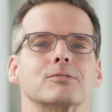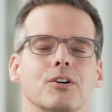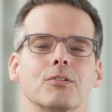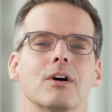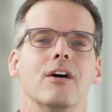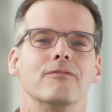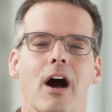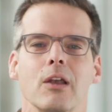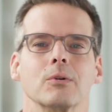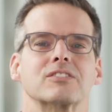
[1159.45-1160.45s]
So
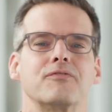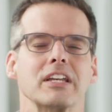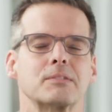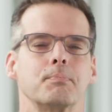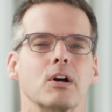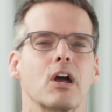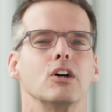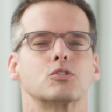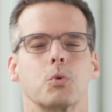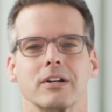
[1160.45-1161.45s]
follow us, Facebook,
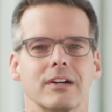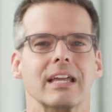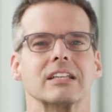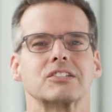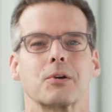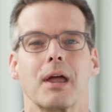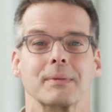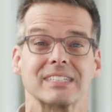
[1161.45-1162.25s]
Twitter, and Instagram.